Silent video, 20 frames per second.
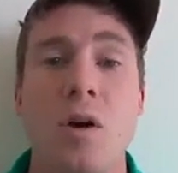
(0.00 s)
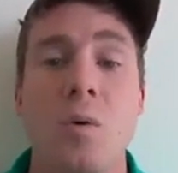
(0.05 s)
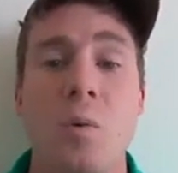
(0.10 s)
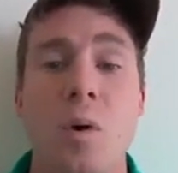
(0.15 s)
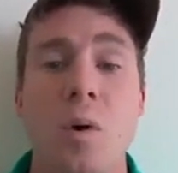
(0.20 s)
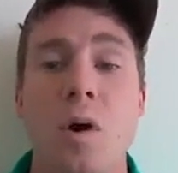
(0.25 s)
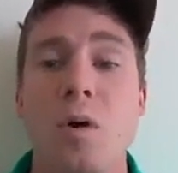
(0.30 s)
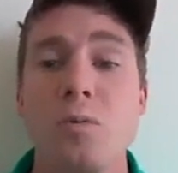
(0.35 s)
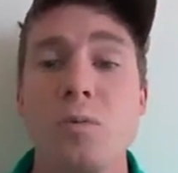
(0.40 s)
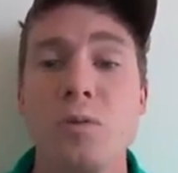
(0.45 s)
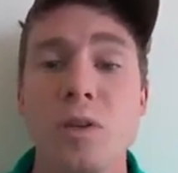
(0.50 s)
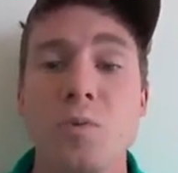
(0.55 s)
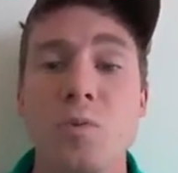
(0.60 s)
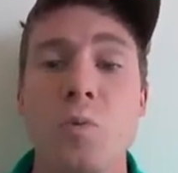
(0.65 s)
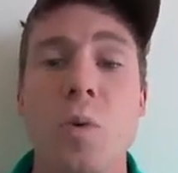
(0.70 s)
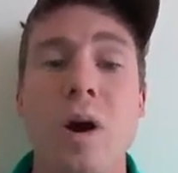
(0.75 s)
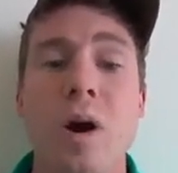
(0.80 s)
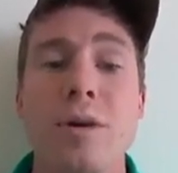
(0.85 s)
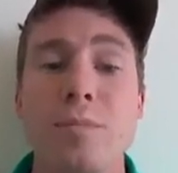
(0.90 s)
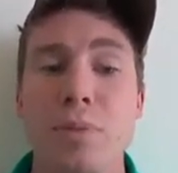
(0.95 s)
Well, only
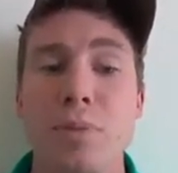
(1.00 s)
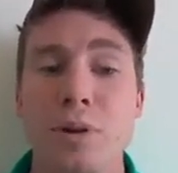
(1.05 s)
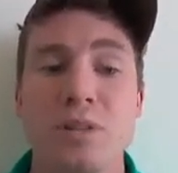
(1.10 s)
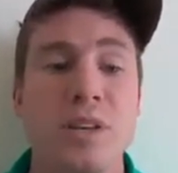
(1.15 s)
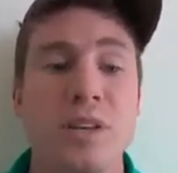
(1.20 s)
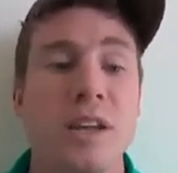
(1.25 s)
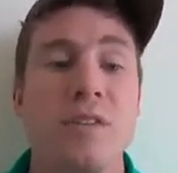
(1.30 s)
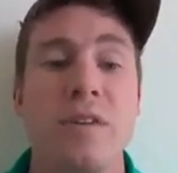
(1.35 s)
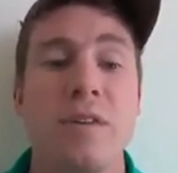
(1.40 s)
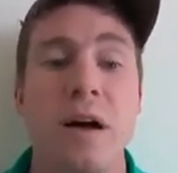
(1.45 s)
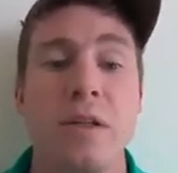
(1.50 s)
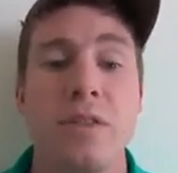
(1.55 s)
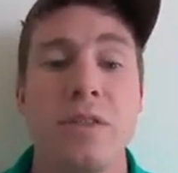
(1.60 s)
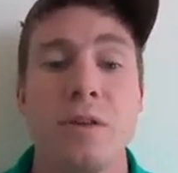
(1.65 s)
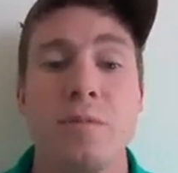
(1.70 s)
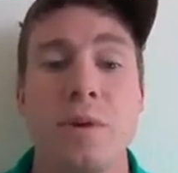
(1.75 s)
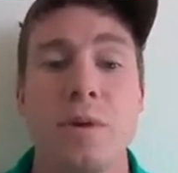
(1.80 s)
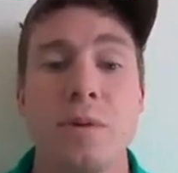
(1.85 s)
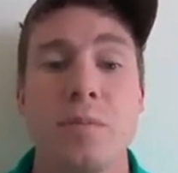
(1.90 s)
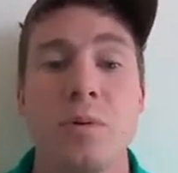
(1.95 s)
1% of healthy
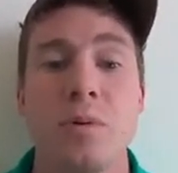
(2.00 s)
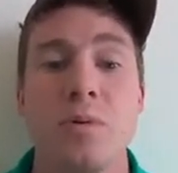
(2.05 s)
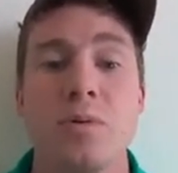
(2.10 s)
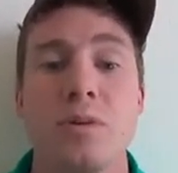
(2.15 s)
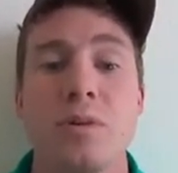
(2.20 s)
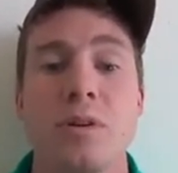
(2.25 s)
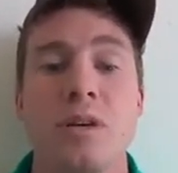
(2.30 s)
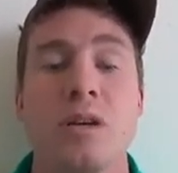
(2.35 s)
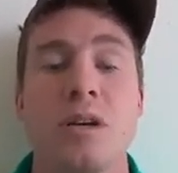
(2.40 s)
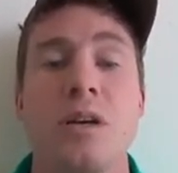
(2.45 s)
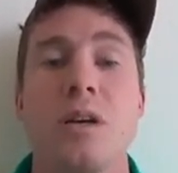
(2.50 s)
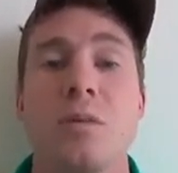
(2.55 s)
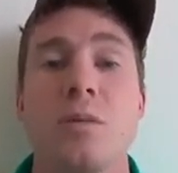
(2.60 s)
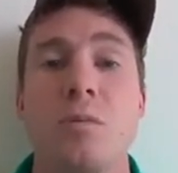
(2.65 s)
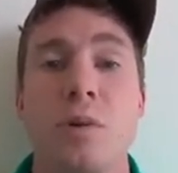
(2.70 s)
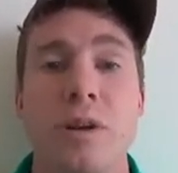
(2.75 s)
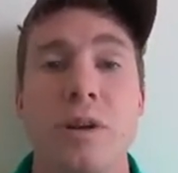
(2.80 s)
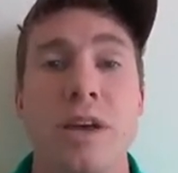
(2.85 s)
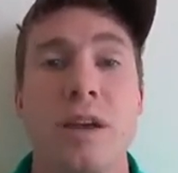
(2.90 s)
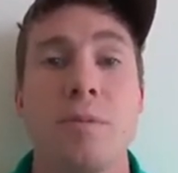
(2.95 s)
people
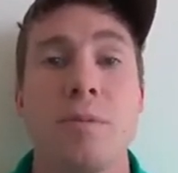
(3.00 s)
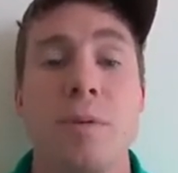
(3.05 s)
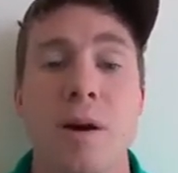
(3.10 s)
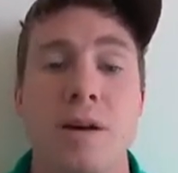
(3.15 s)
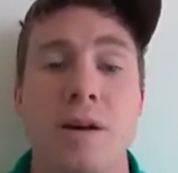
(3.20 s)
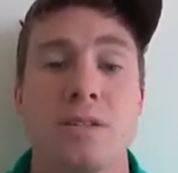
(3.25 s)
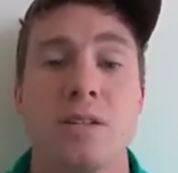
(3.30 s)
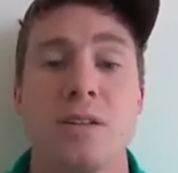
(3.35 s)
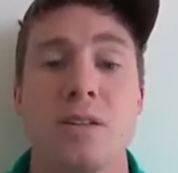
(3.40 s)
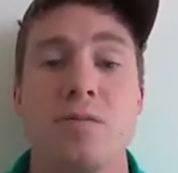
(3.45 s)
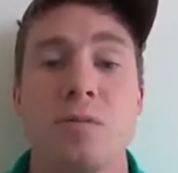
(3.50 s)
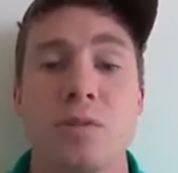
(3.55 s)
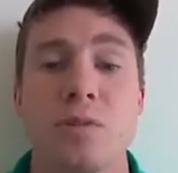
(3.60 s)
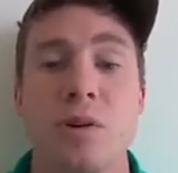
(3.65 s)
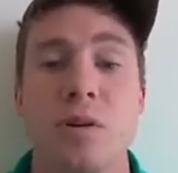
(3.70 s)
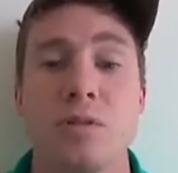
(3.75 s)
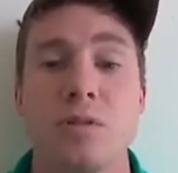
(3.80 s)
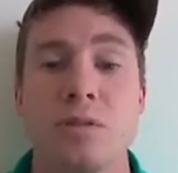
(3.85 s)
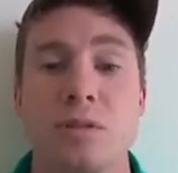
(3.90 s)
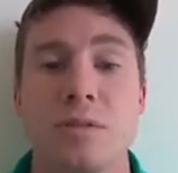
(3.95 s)
would get a positive
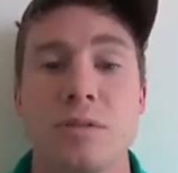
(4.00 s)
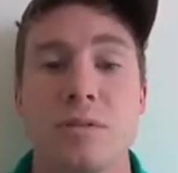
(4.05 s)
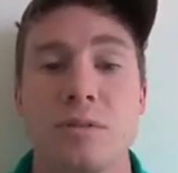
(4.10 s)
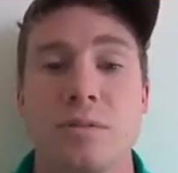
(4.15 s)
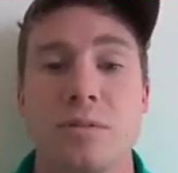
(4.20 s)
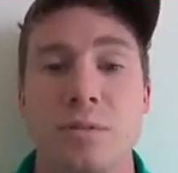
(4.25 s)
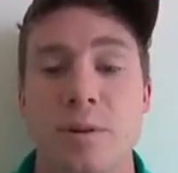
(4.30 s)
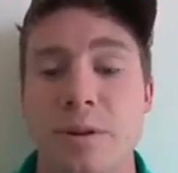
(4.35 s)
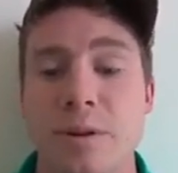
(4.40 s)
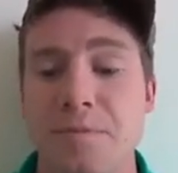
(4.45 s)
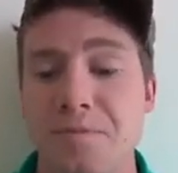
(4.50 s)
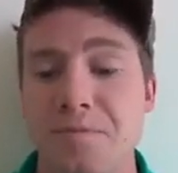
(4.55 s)
result, right?